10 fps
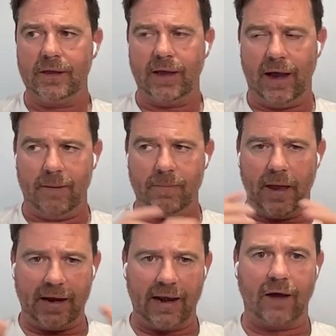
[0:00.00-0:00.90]
um,
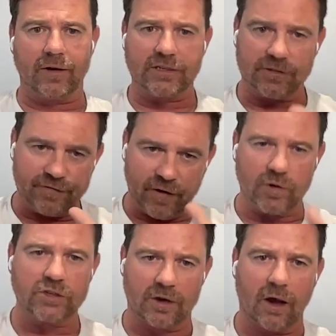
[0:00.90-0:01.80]
and it allowed us to
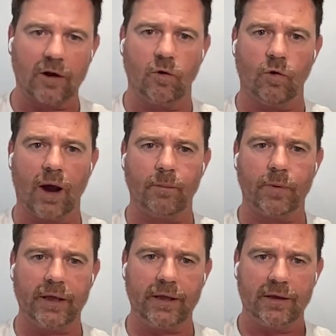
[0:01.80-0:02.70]
focus on our core
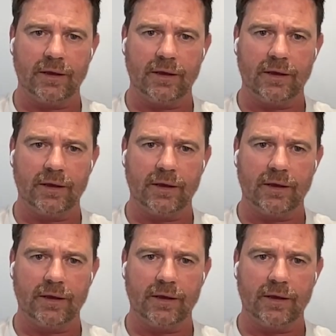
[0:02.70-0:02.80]
company